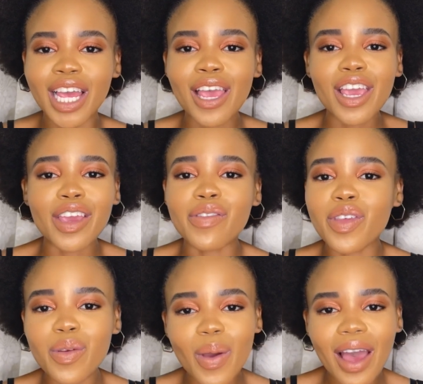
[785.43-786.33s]
If
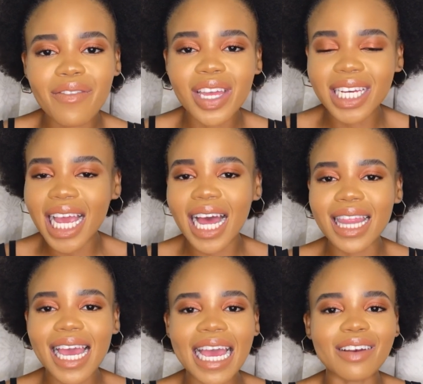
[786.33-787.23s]
you have any
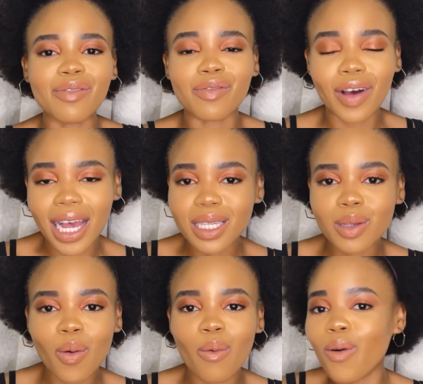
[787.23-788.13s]
other
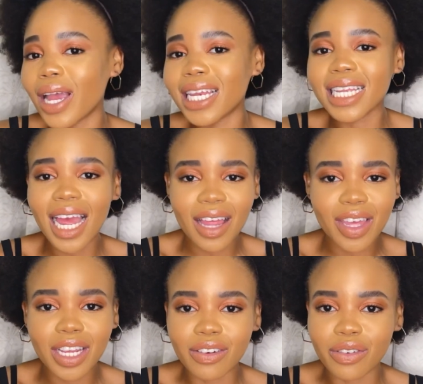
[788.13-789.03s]
advice or any
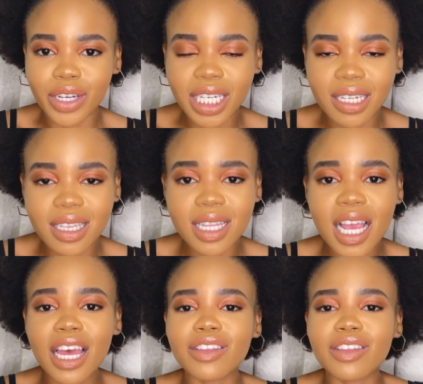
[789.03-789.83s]
other ingredients